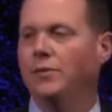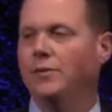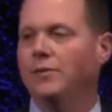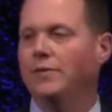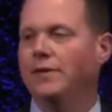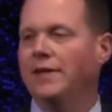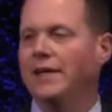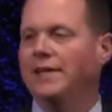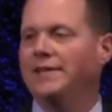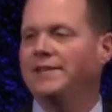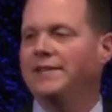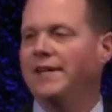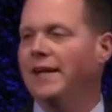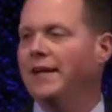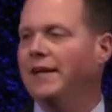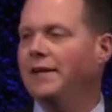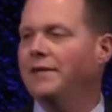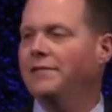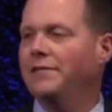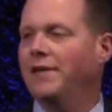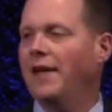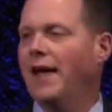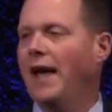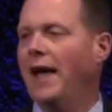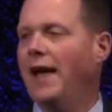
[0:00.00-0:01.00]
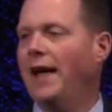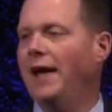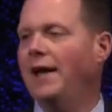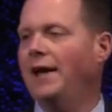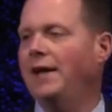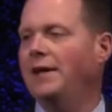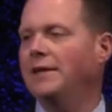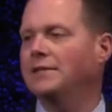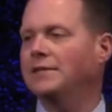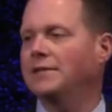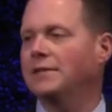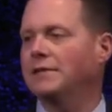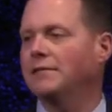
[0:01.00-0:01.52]
The attentive
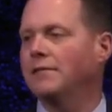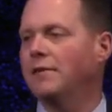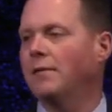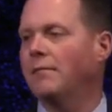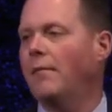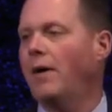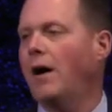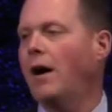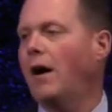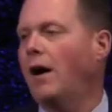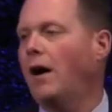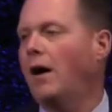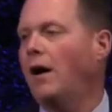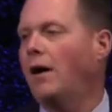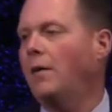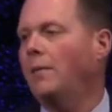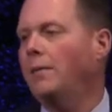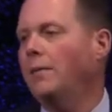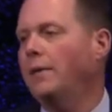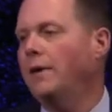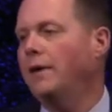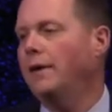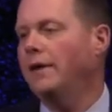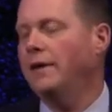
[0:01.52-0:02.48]
gaze of a mom and a